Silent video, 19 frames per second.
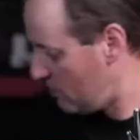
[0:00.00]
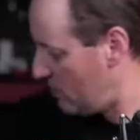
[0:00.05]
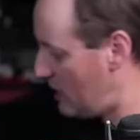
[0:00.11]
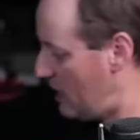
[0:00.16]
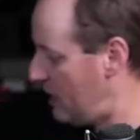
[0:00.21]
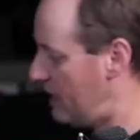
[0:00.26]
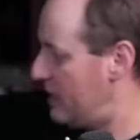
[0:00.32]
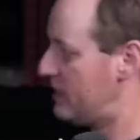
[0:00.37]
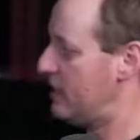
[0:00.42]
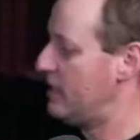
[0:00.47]

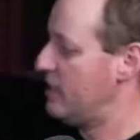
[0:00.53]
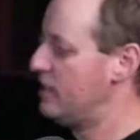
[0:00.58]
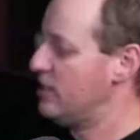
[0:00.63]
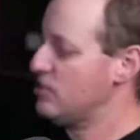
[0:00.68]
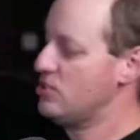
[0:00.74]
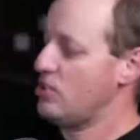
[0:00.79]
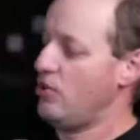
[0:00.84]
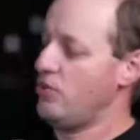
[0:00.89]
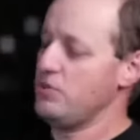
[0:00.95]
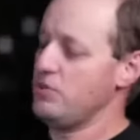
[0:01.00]
it is
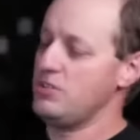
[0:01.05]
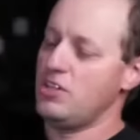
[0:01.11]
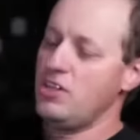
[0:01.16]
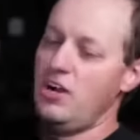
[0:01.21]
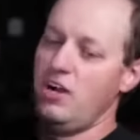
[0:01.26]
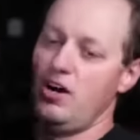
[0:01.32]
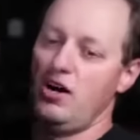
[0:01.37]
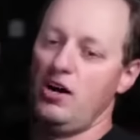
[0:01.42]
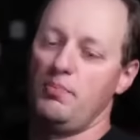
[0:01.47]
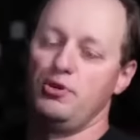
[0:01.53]
going to
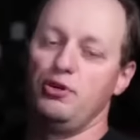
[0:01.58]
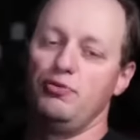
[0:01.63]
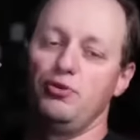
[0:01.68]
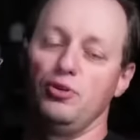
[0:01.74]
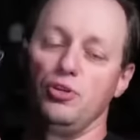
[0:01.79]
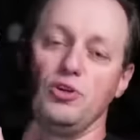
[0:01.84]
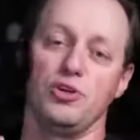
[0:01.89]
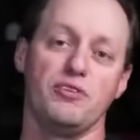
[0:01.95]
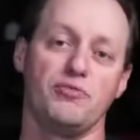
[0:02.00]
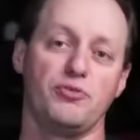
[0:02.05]
come, if you're
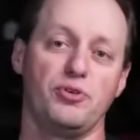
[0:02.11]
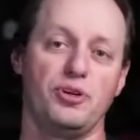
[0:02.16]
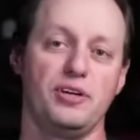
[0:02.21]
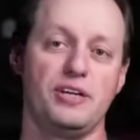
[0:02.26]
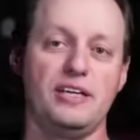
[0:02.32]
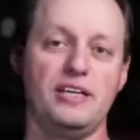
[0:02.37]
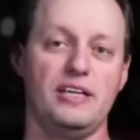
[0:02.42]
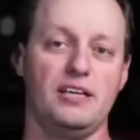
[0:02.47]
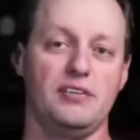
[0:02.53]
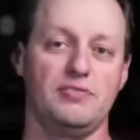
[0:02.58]
looking for a
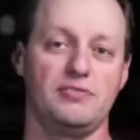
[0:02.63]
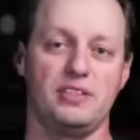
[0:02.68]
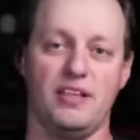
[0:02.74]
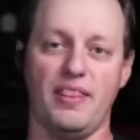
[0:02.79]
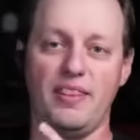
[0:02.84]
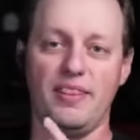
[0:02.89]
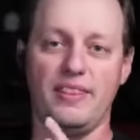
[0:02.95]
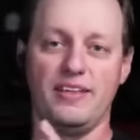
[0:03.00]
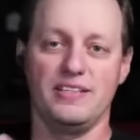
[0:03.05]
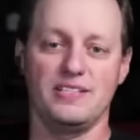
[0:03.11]
gift,
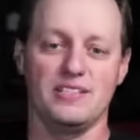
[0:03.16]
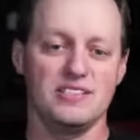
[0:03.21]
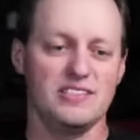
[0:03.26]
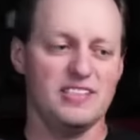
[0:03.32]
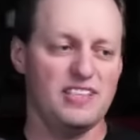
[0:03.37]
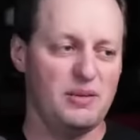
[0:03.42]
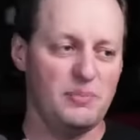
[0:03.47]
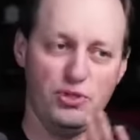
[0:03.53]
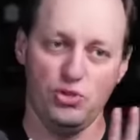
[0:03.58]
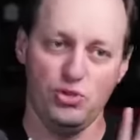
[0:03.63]
this is going to
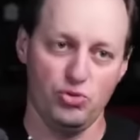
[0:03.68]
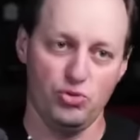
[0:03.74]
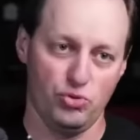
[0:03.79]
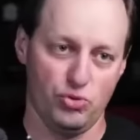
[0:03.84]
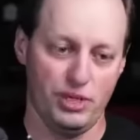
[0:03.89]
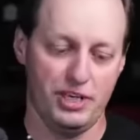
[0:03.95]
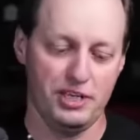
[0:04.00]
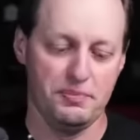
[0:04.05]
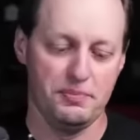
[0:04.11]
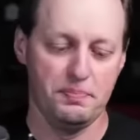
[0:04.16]
be
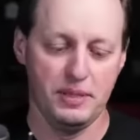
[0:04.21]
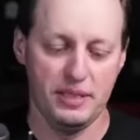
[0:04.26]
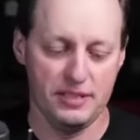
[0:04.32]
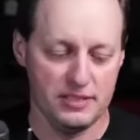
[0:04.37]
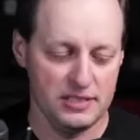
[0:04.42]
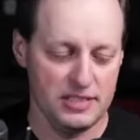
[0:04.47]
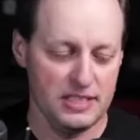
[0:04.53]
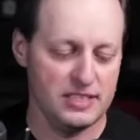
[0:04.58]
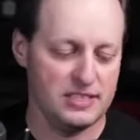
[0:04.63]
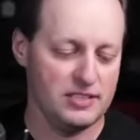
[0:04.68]
great because
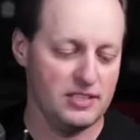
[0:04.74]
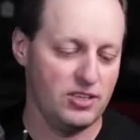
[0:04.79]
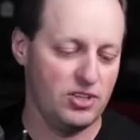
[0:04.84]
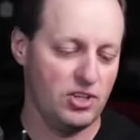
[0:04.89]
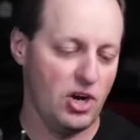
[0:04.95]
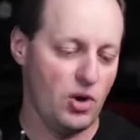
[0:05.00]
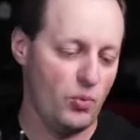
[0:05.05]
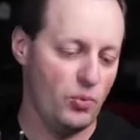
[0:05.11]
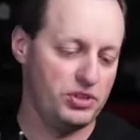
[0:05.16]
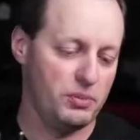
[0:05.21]
it's going to
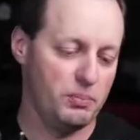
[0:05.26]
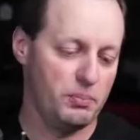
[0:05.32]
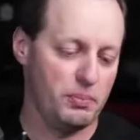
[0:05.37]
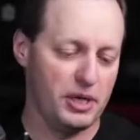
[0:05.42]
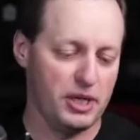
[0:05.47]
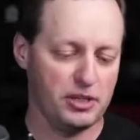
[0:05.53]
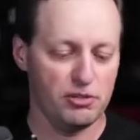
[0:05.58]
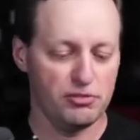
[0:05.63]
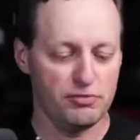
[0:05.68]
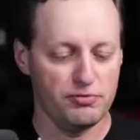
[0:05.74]
come with the
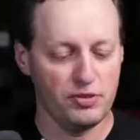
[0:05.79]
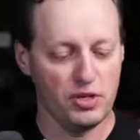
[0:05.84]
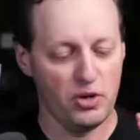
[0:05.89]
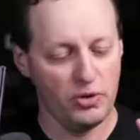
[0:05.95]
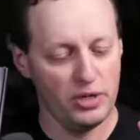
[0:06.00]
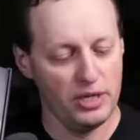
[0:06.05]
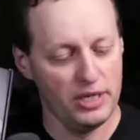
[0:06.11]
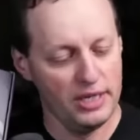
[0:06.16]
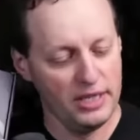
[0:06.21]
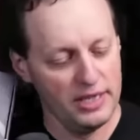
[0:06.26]
microphone,
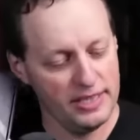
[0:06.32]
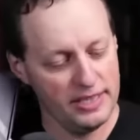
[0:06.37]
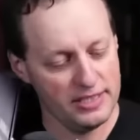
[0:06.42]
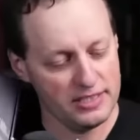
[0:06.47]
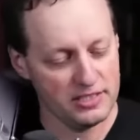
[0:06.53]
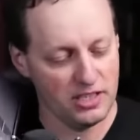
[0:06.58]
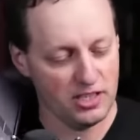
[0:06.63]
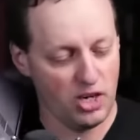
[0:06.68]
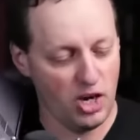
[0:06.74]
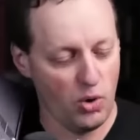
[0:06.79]
it's going
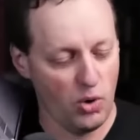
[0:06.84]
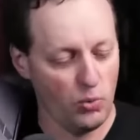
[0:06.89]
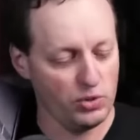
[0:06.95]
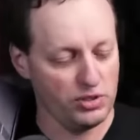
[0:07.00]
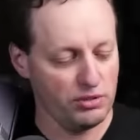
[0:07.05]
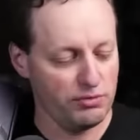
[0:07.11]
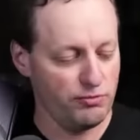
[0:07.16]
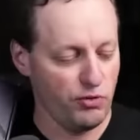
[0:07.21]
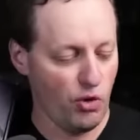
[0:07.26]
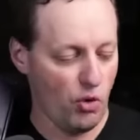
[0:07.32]
to come with the
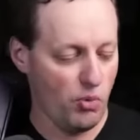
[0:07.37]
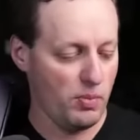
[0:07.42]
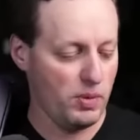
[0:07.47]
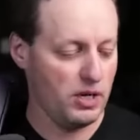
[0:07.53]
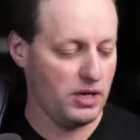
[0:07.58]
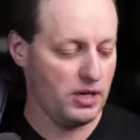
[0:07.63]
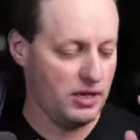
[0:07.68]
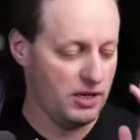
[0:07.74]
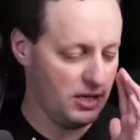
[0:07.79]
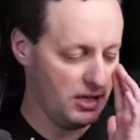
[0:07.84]
foam
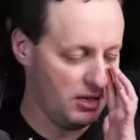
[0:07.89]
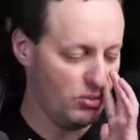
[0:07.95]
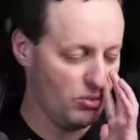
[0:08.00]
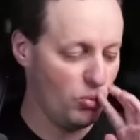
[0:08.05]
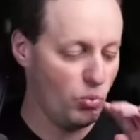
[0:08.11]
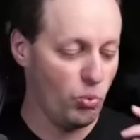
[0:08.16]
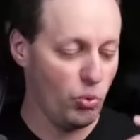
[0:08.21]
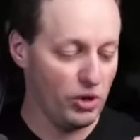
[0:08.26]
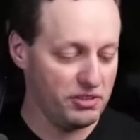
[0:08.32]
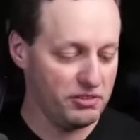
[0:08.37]

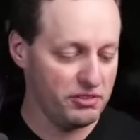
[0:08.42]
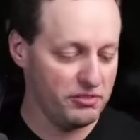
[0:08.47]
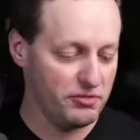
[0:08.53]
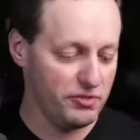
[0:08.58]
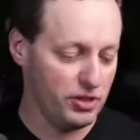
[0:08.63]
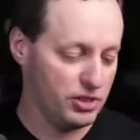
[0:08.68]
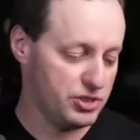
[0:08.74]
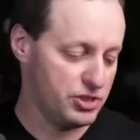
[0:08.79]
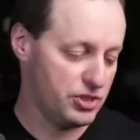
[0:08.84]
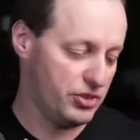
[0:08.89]
wind
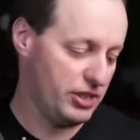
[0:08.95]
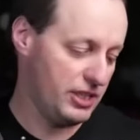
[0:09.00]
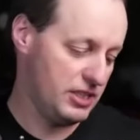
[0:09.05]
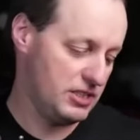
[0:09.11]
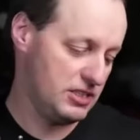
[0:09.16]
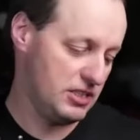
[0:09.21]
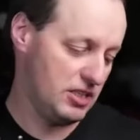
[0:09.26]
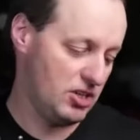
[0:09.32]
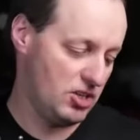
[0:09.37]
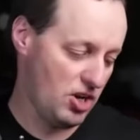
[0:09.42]
filter, it's
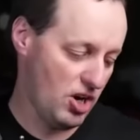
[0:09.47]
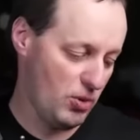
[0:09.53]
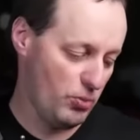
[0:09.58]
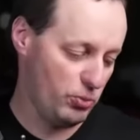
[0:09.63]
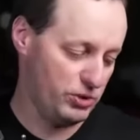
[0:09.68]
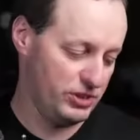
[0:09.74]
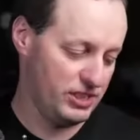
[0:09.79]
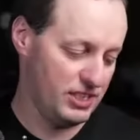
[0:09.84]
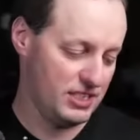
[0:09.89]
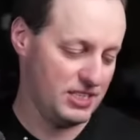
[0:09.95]
going to come
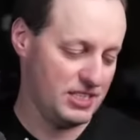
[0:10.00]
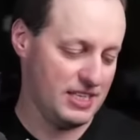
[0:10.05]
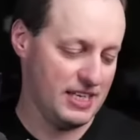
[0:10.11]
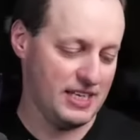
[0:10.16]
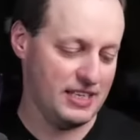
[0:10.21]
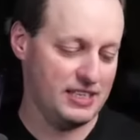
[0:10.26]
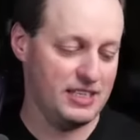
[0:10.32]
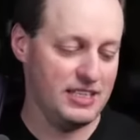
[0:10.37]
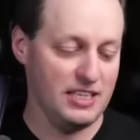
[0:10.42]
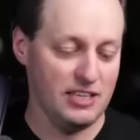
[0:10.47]
with the
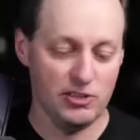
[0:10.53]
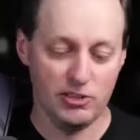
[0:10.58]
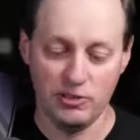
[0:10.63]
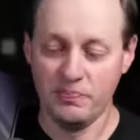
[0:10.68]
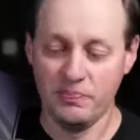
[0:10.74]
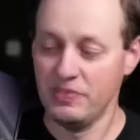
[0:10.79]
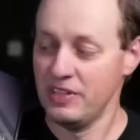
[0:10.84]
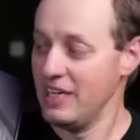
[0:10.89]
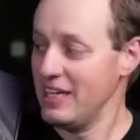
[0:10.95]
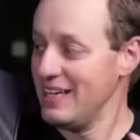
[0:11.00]
stand here,
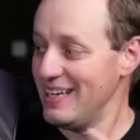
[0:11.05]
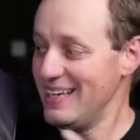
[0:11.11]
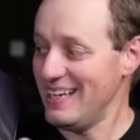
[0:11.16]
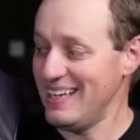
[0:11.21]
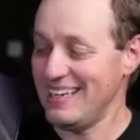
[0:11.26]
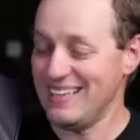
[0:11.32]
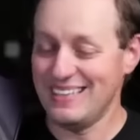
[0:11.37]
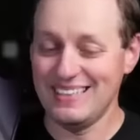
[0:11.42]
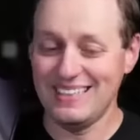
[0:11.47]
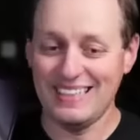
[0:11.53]

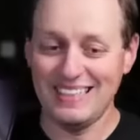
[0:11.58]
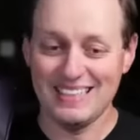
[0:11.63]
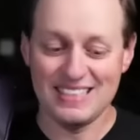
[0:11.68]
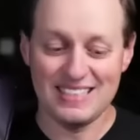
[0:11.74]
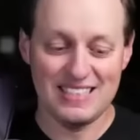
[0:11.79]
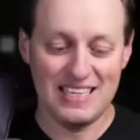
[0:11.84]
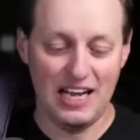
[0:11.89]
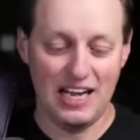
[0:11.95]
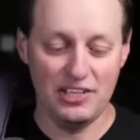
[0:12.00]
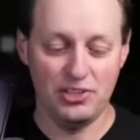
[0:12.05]
and
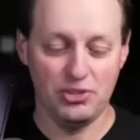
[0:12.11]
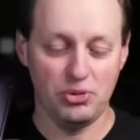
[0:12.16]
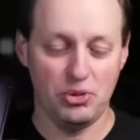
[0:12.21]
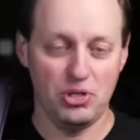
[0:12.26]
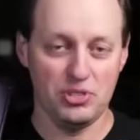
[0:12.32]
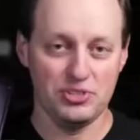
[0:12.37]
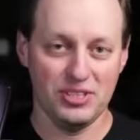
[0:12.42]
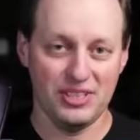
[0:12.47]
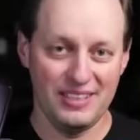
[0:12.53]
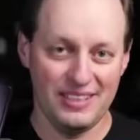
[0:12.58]
inside you're
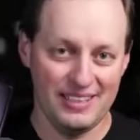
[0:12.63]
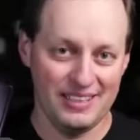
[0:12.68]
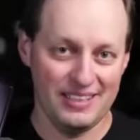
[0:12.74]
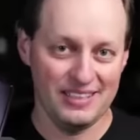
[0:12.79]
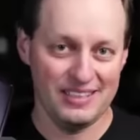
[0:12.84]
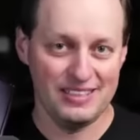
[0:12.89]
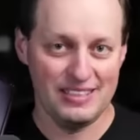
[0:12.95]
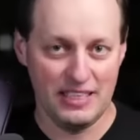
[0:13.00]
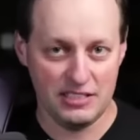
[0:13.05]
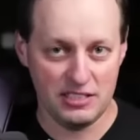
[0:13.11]
also going to get a
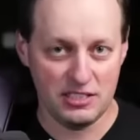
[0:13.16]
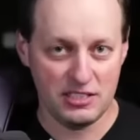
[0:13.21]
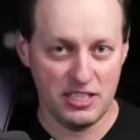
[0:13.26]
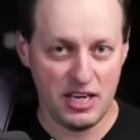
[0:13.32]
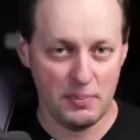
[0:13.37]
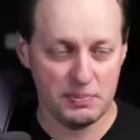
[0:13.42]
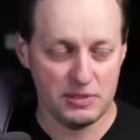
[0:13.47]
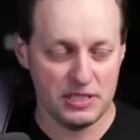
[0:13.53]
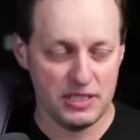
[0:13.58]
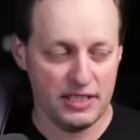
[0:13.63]
desktop
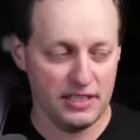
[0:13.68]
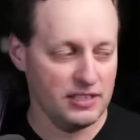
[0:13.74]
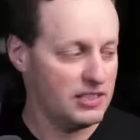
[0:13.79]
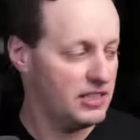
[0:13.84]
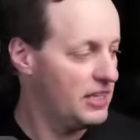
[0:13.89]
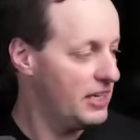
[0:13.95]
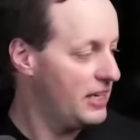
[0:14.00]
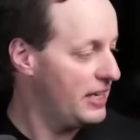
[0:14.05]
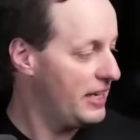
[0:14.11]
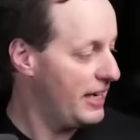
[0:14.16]
stand
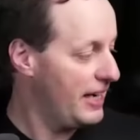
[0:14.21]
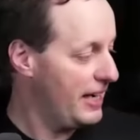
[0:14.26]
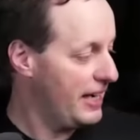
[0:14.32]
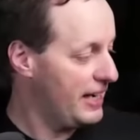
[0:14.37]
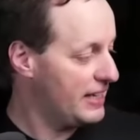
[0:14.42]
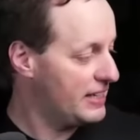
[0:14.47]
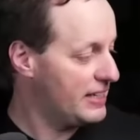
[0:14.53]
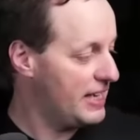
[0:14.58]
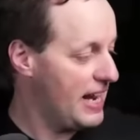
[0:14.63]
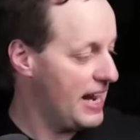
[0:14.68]

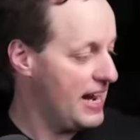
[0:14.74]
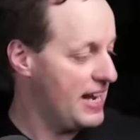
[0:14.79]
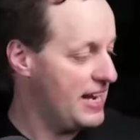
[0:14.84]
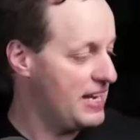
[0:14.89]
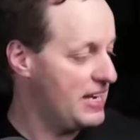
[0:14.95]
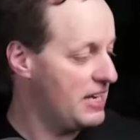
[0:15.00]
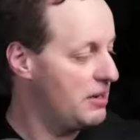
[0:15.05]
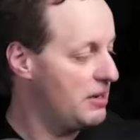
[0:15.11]
and a